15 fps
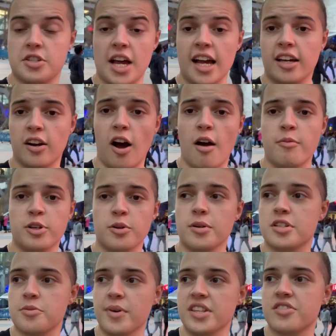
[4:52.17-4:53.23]
Zach and I have been doing
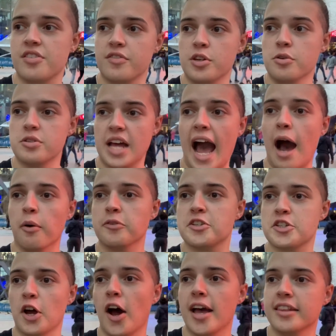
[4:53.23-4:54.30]
some interviews
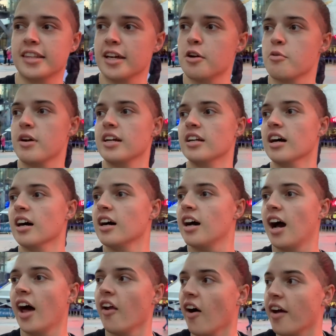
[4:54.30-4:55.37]
outside the arena,
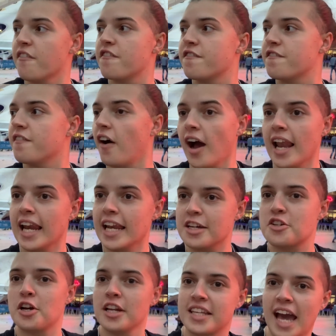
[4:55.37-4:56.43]
and I
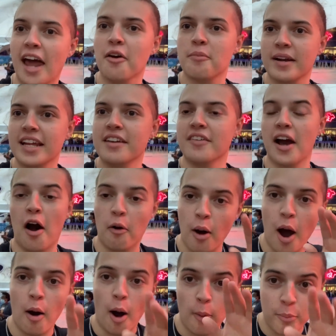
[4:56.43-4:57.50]
literally cannot believe it.
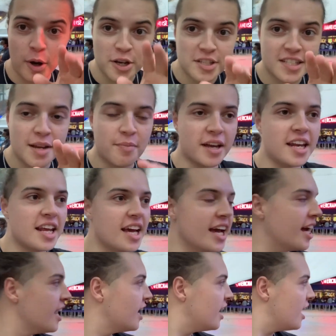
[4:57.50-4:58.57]
I'll put a snippet in here.